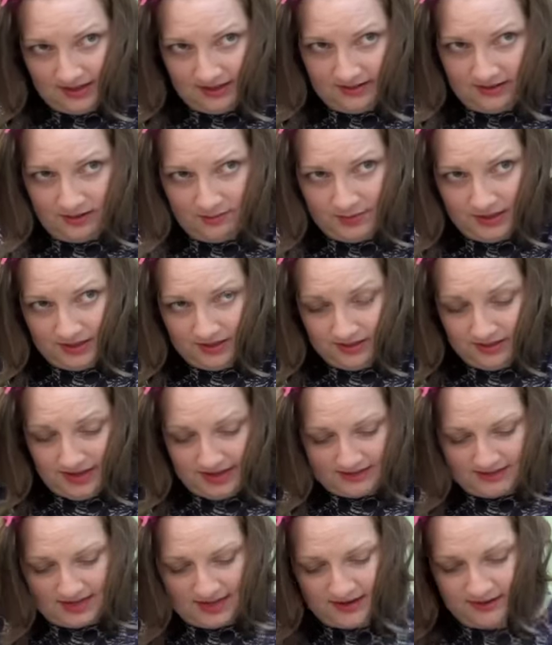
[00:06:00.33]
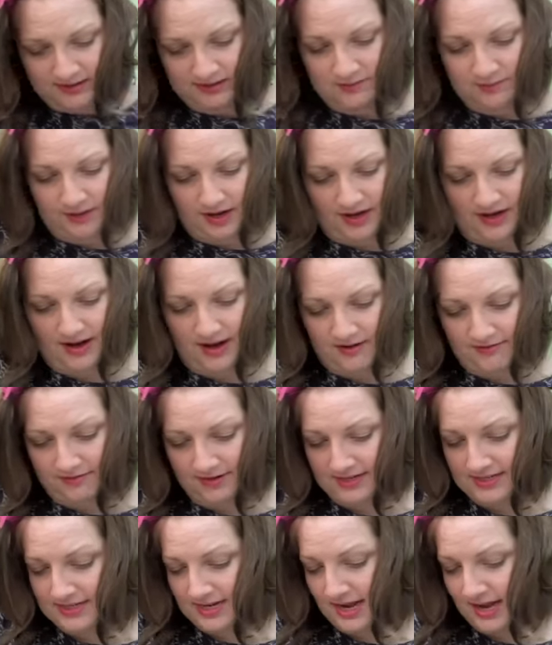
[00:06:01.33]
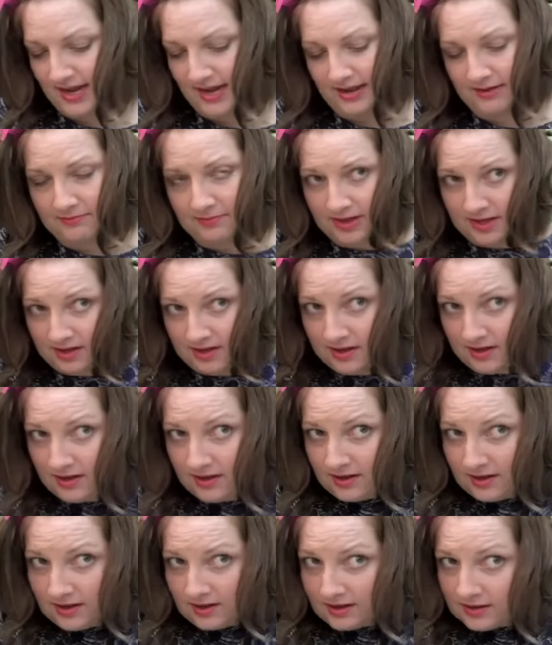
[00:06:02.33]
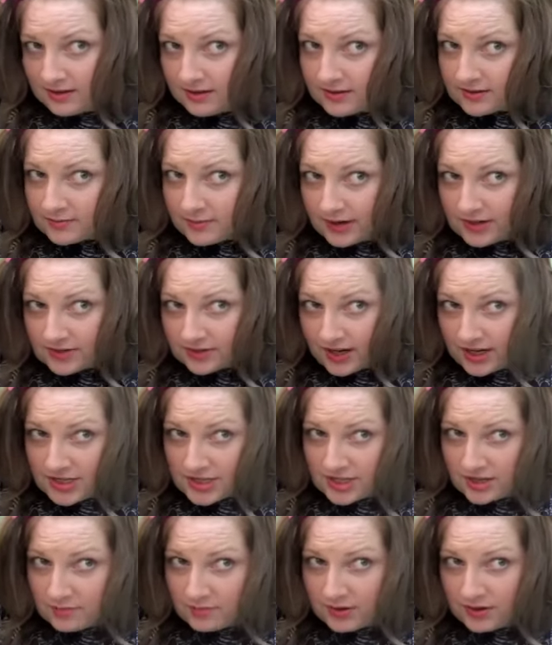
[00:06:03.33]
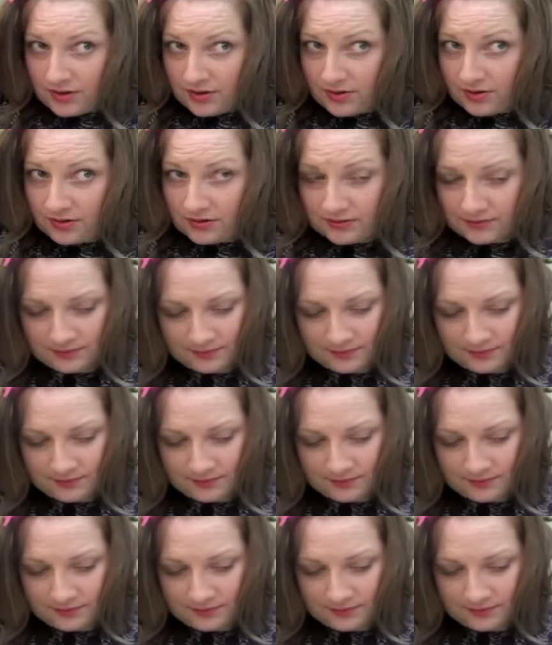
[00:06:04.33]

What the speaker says: and a little bit less hairspray every time. Here's my dry shampoo.